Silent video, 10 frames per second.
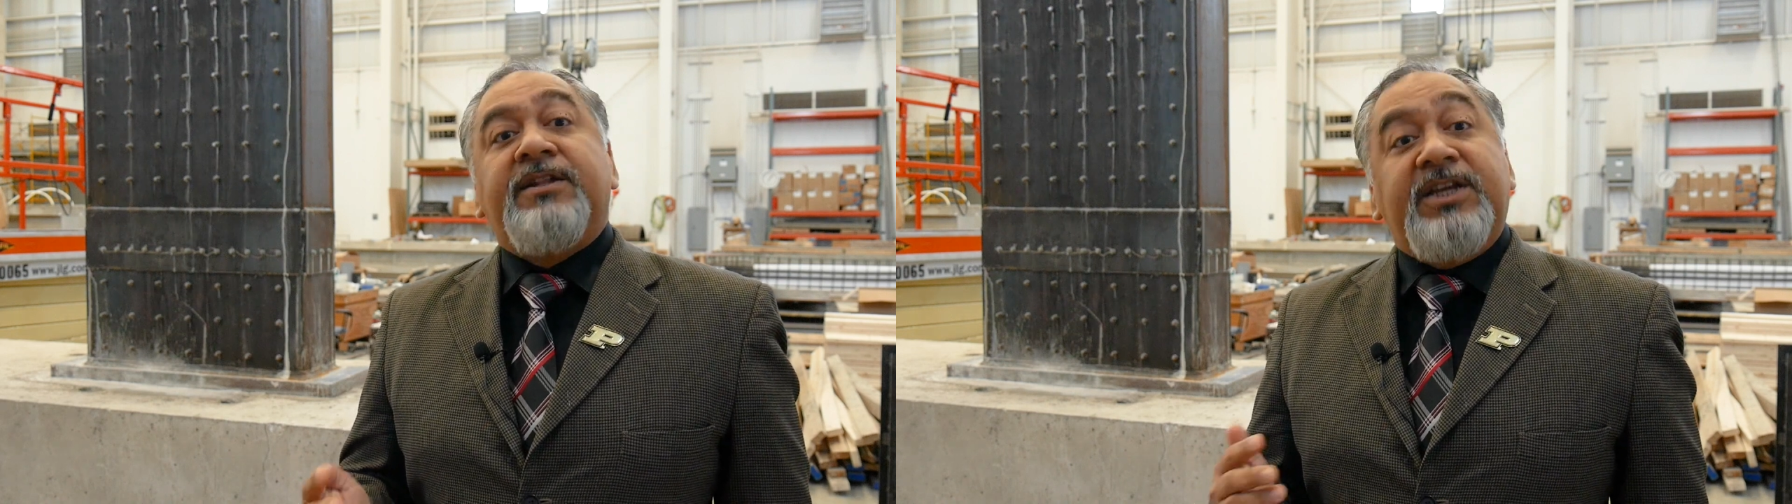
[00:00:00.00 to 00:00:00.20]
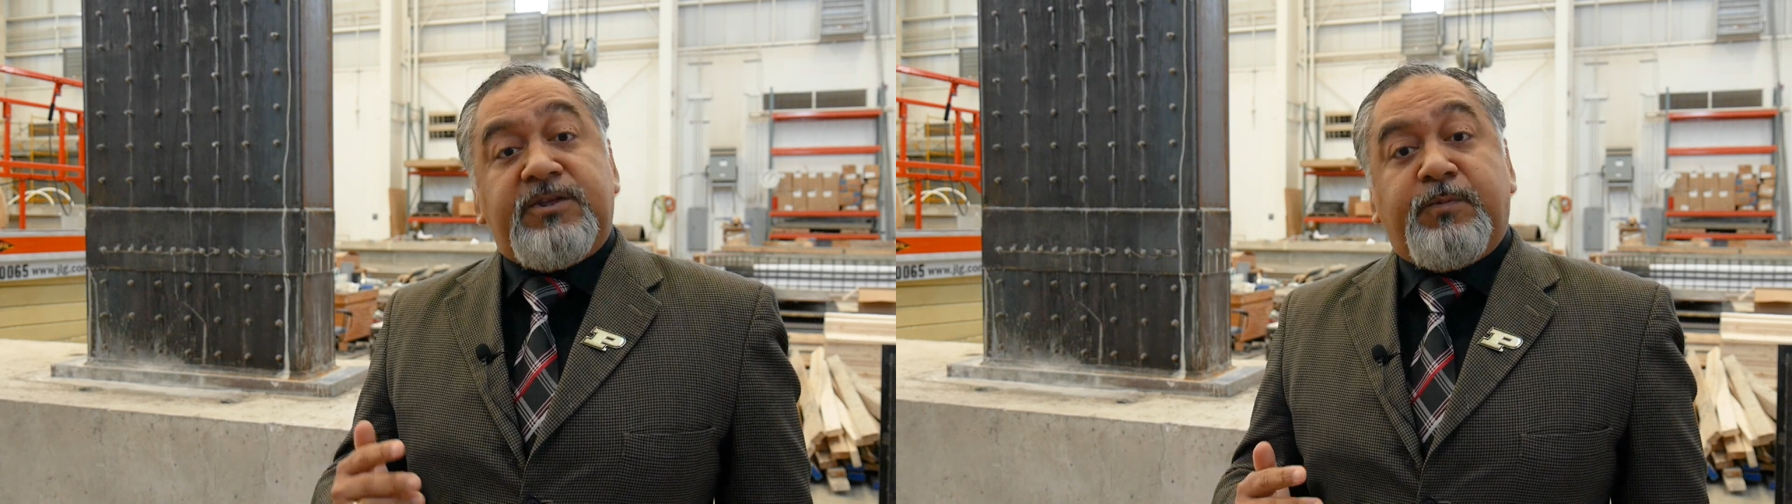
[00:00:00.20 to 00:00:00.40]

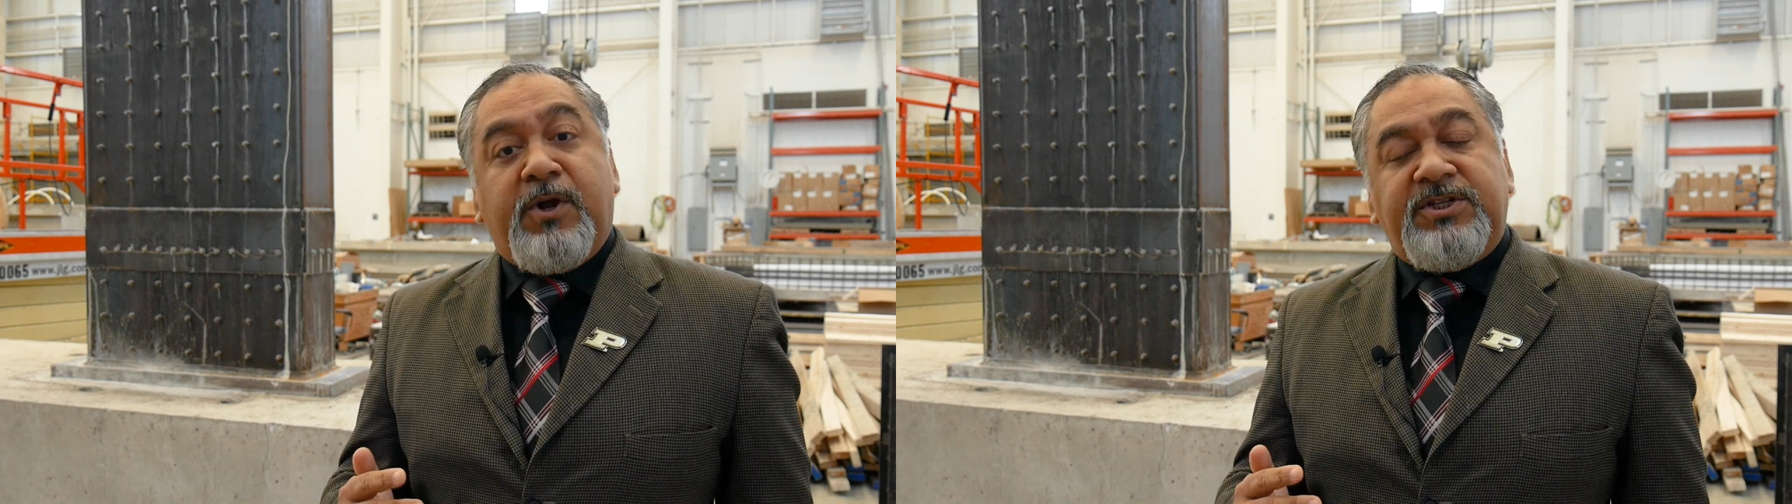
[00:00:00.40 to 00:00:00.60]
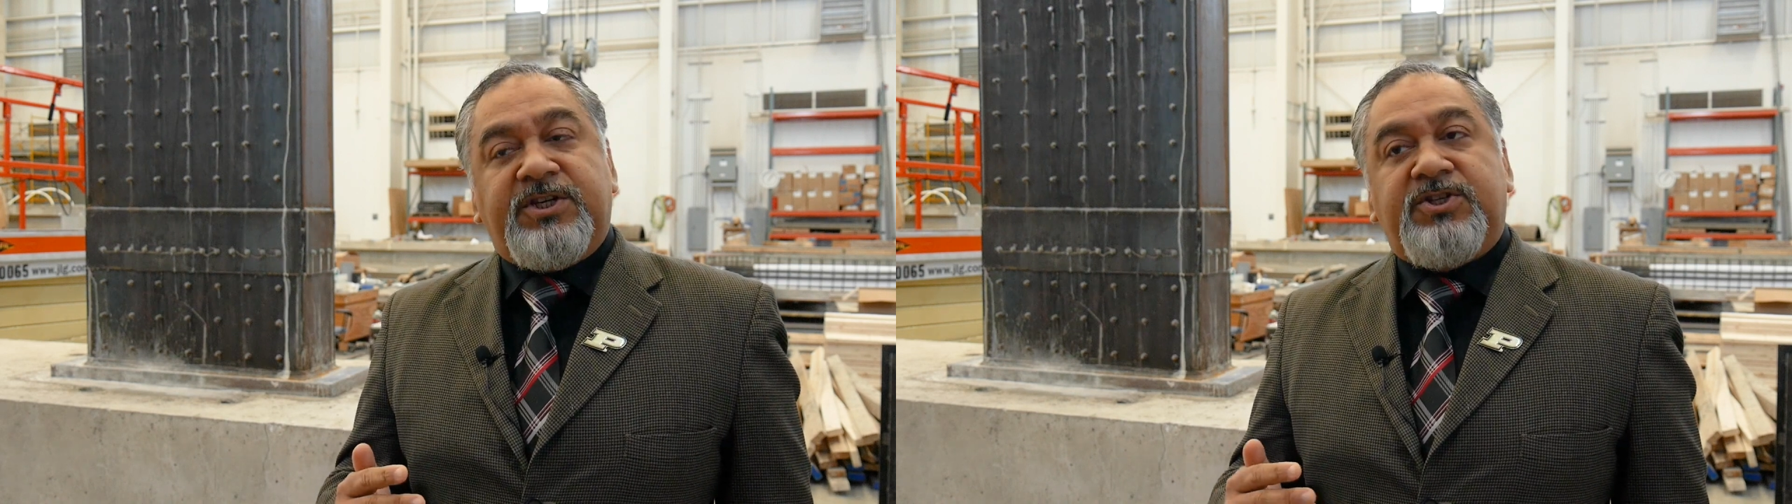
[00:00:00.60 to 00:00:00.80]
These
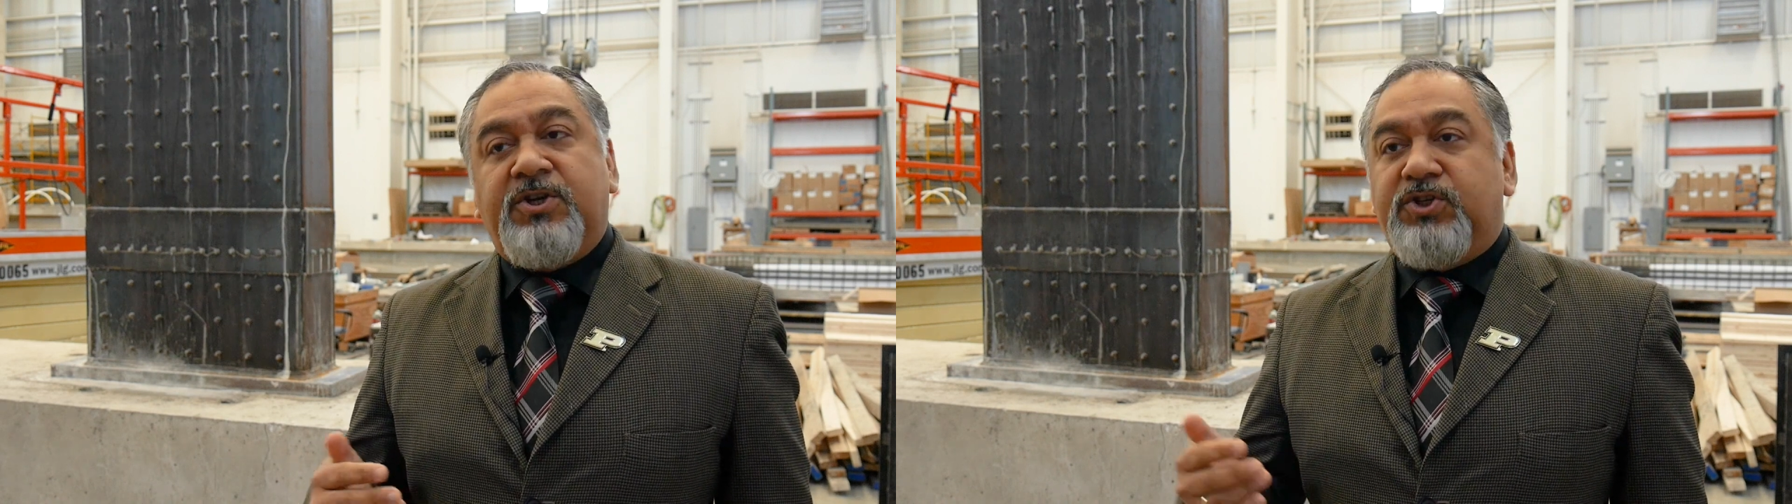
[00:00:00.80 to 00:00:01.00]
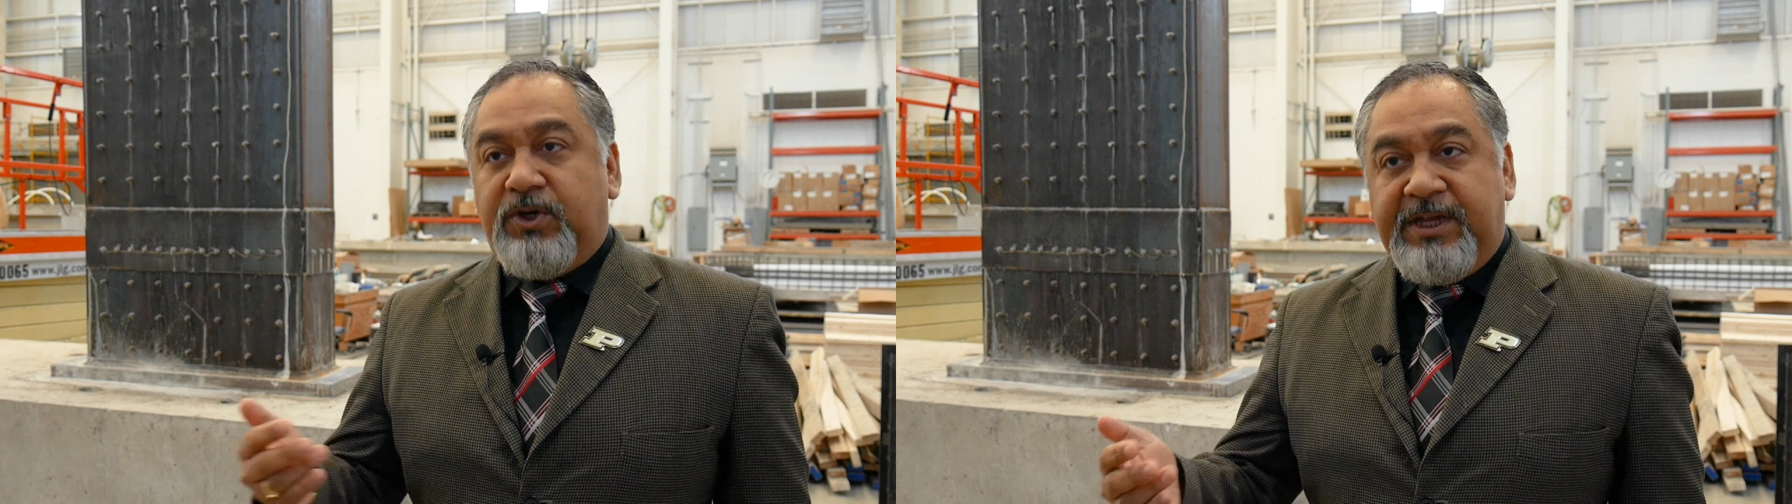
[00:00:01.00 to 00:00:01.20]
projects
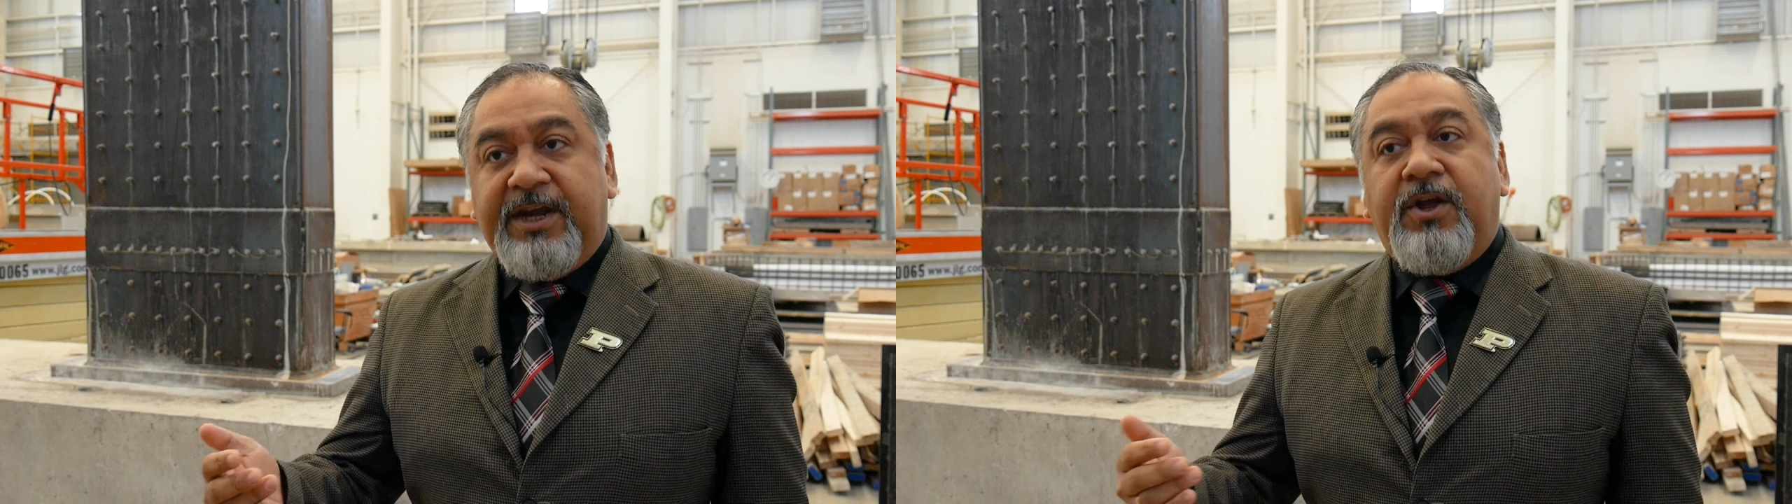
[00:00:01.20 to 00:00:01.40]
should get